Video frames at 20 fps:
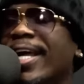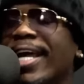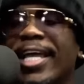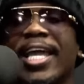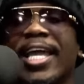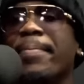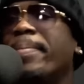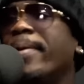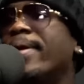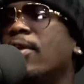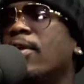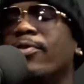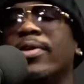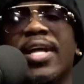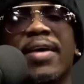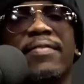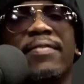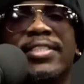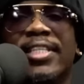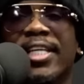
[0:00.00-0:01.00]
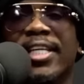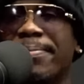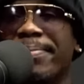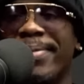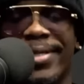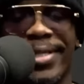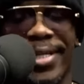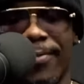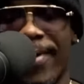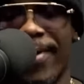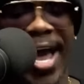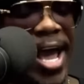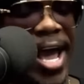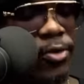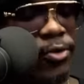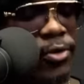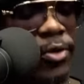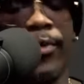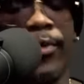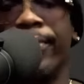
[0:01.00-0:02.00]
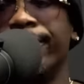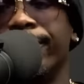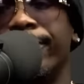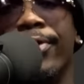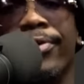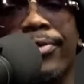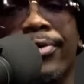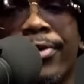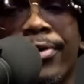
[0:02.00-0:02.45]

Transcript: Keep it. Don't ever tell me D.Y. I don't even want to know.